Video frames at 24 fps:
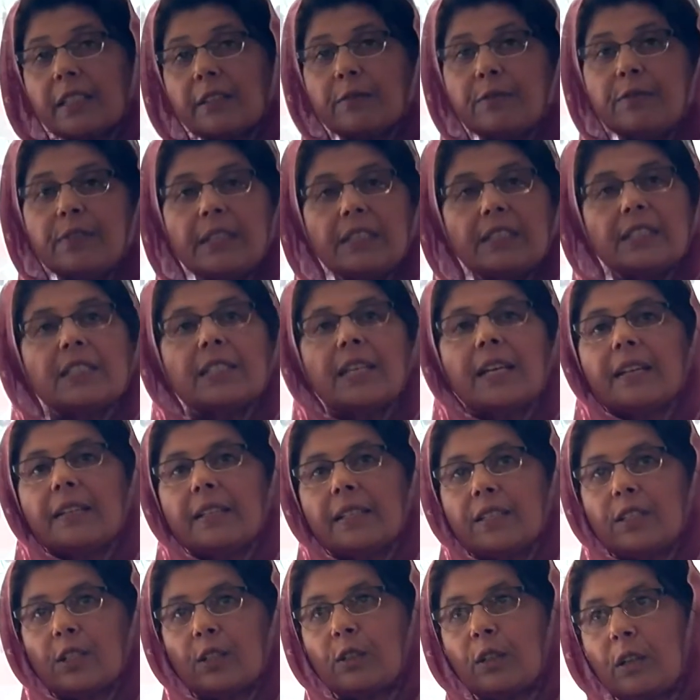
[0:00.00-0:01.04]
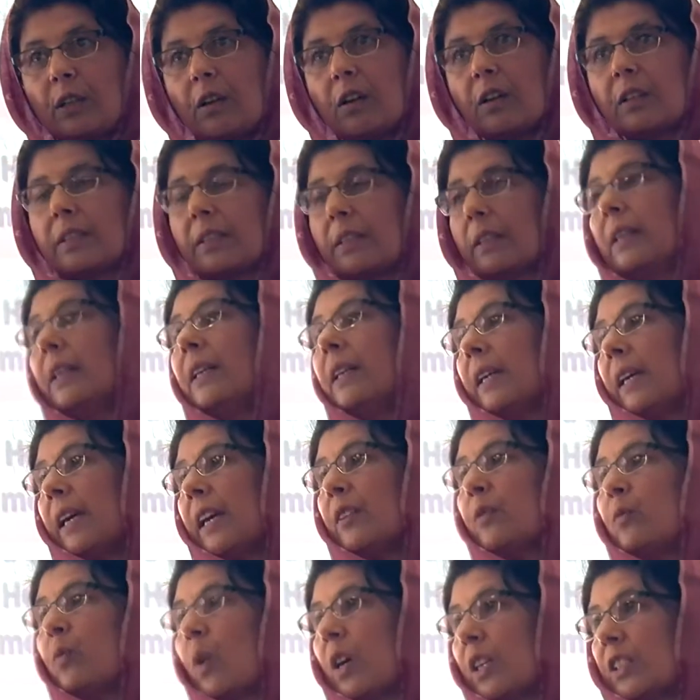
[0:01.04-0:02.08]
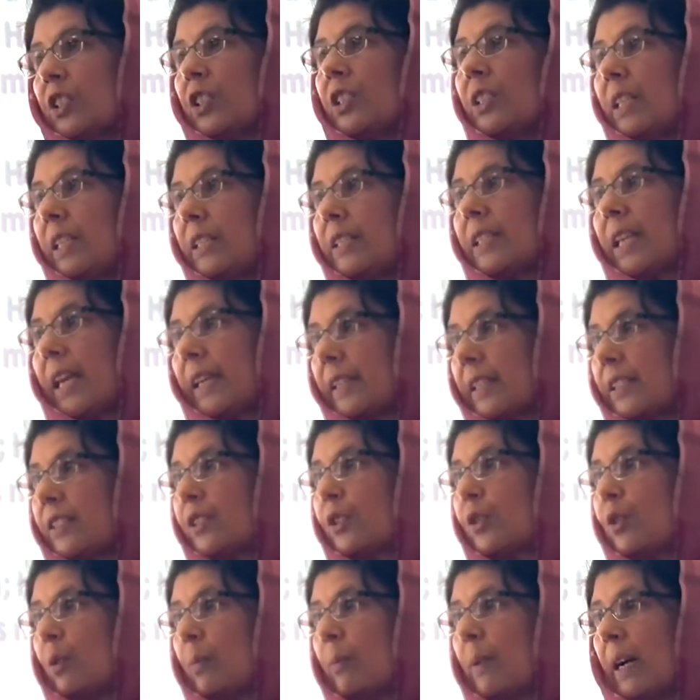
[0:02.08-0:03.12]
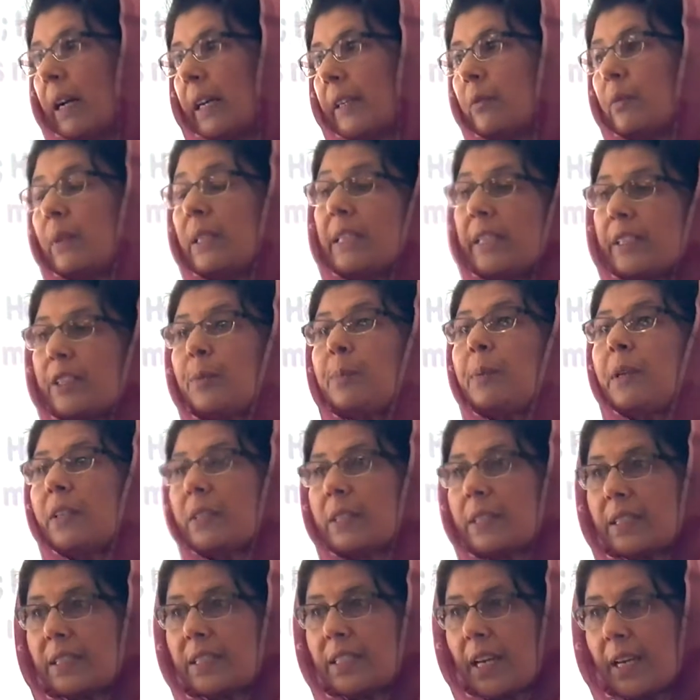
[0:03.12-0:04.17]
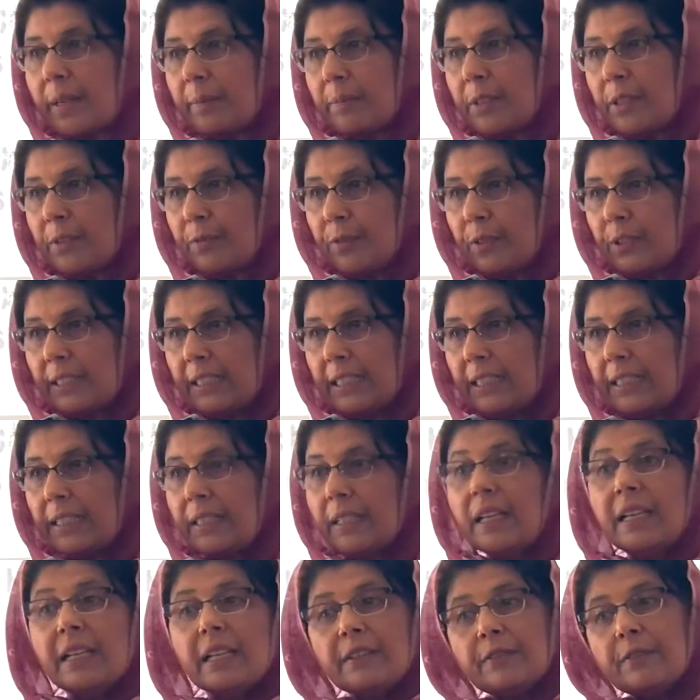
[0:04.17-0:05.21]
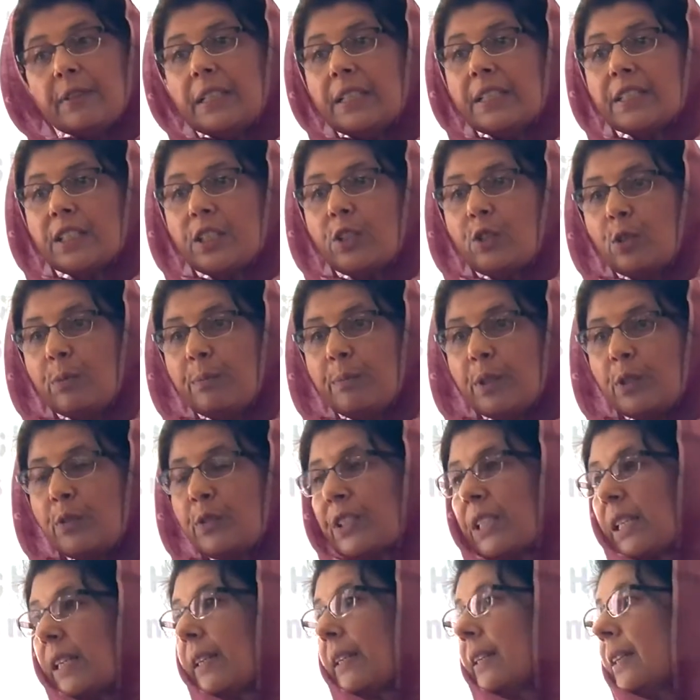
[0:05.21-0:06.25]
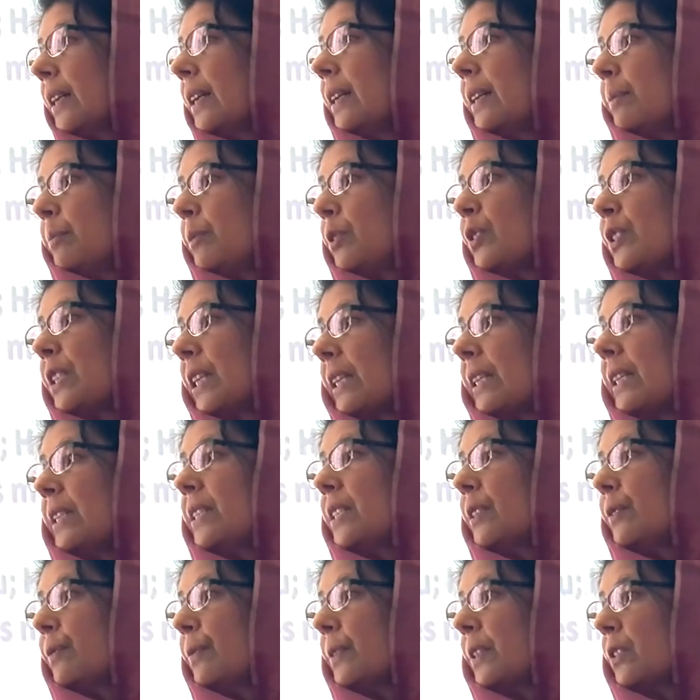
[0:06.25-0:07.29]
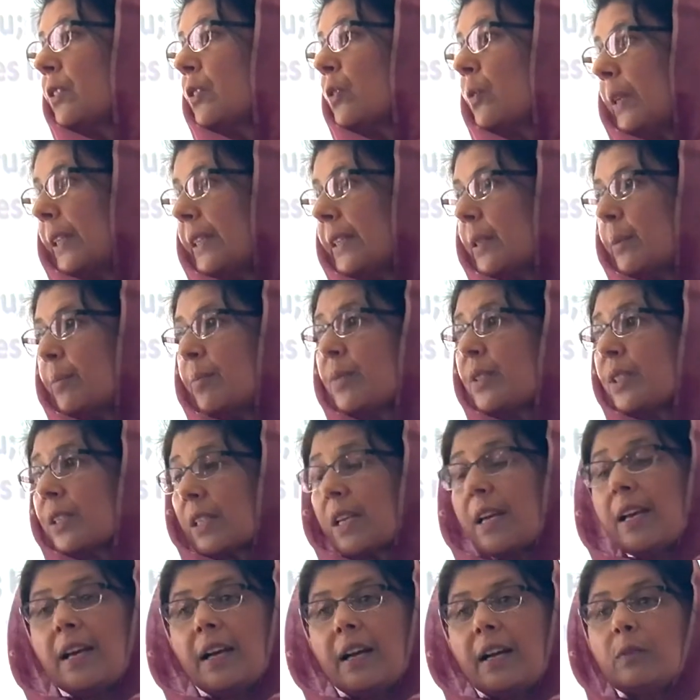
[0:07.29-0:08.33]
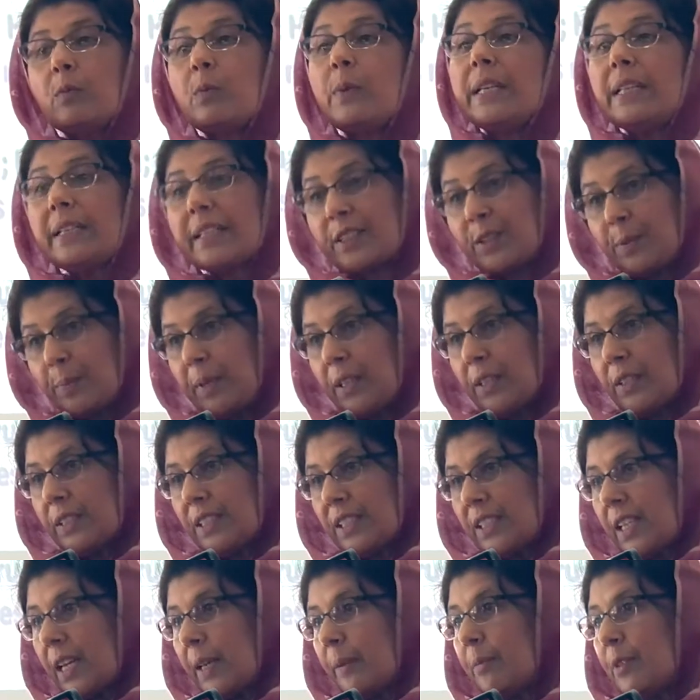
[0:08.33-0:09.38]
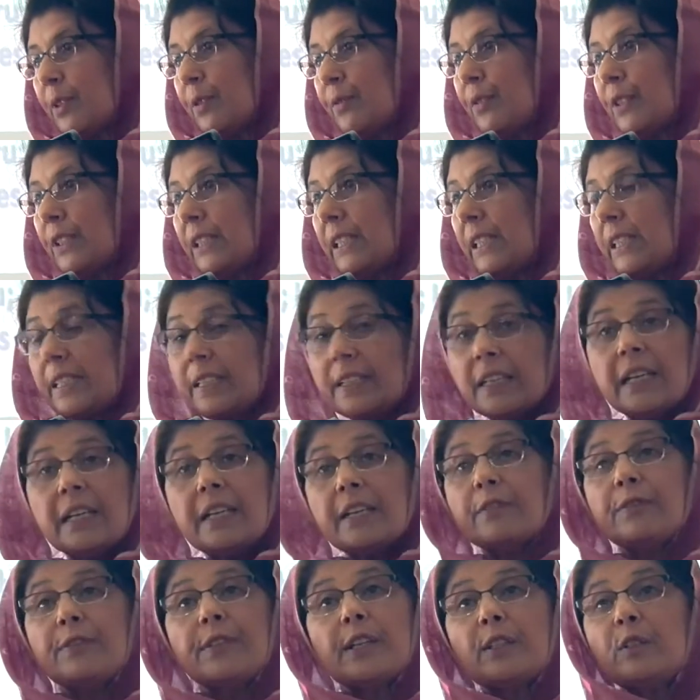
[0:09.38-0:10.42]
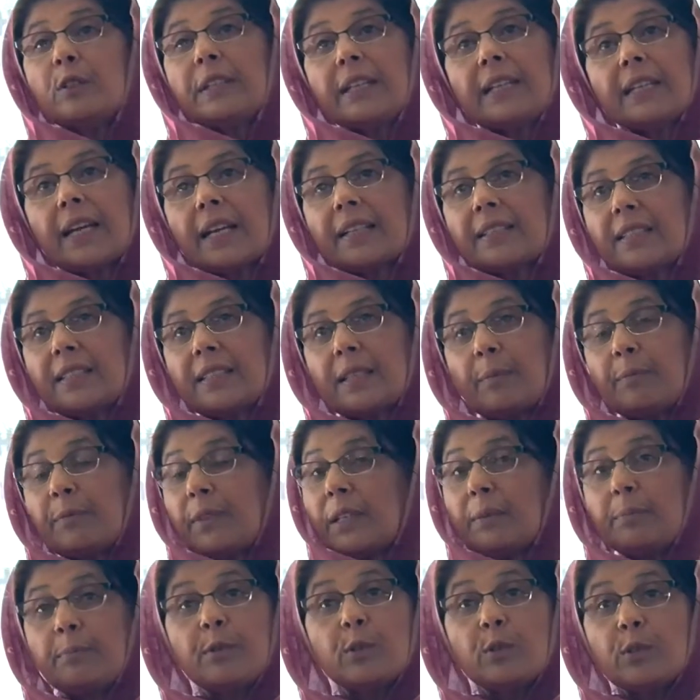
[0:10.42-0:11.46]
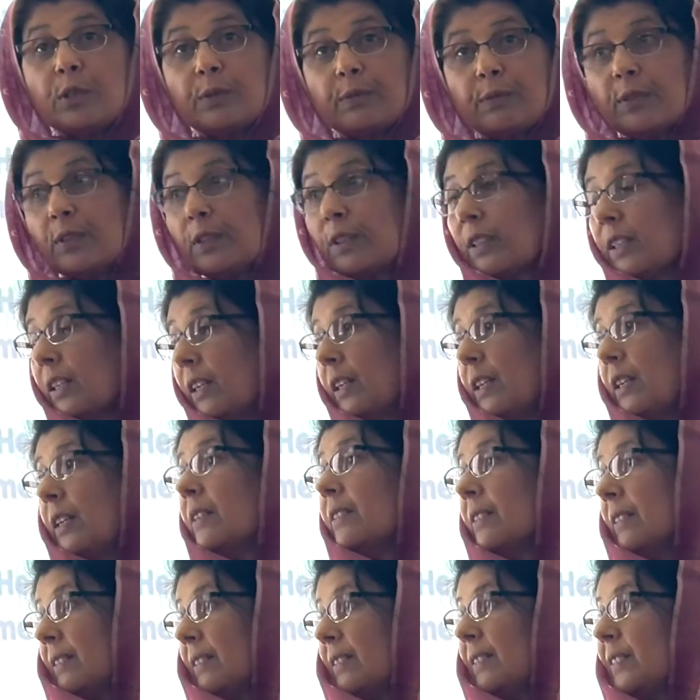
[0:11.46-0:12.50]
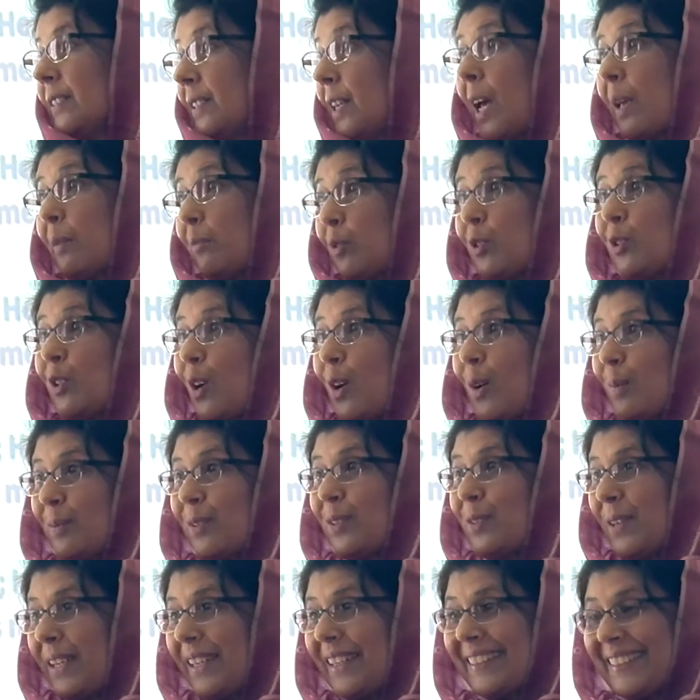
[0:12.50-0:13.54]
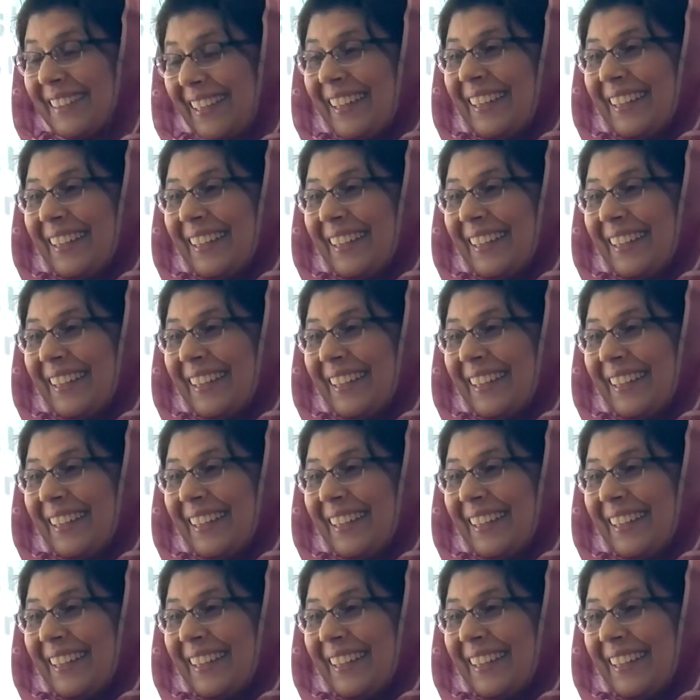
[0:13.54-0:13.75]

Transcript: If we stare at a clock and watch the seconds go by, we'll experience time differently. We listen to music in different rhythms, we'll experience time differently. If you're looking at something beautiful, time stops, right?